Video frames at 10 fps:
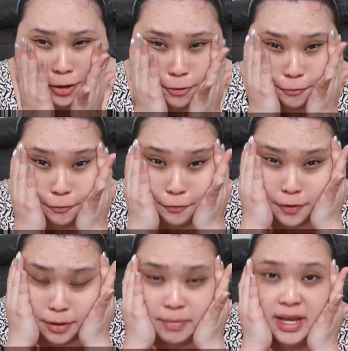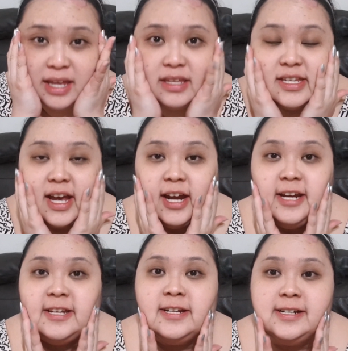firming and
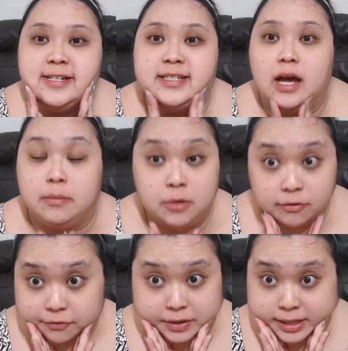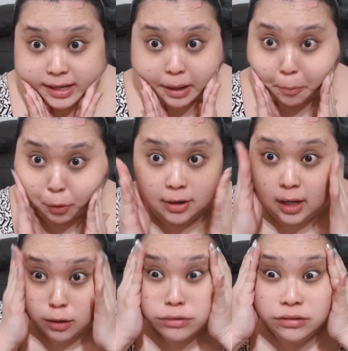tightness, I'm not feeling like I'm going
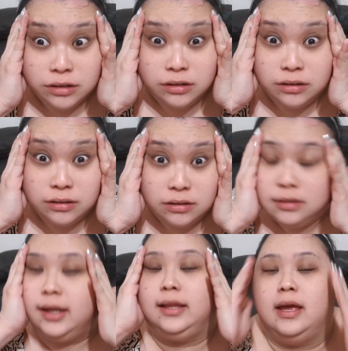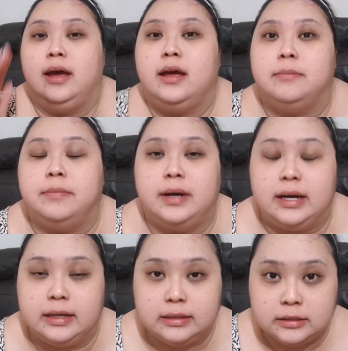like that,
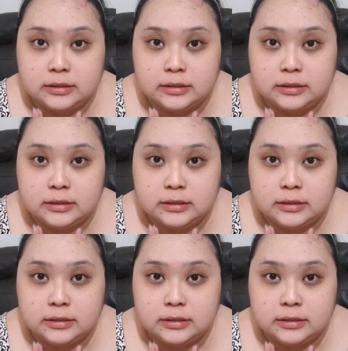but